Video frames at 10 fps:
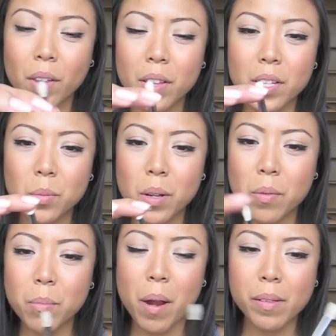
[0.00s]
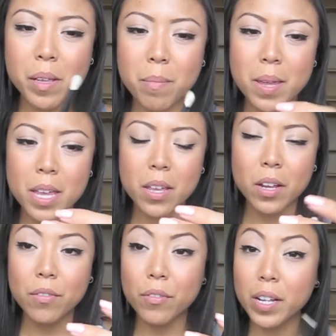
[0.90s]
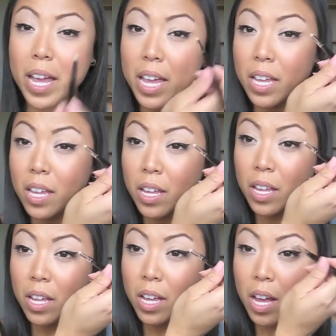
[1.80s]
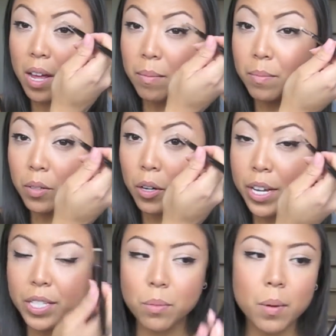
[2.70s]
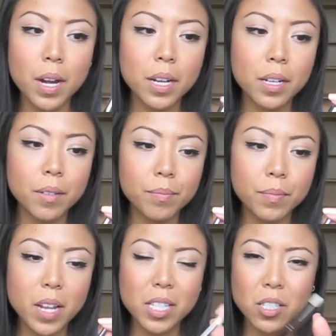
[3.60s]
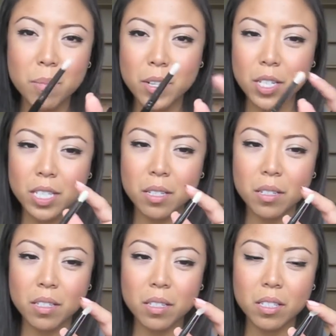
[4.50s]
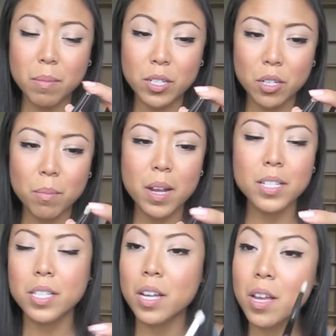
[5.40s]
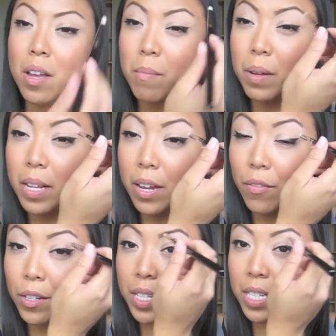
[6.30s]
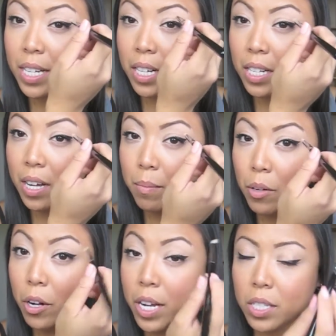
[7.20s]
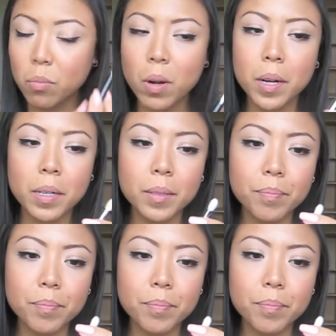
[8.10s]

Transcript: this one would probably be good for like crease work, not so much as a smudger brush, but like for detailed crease work.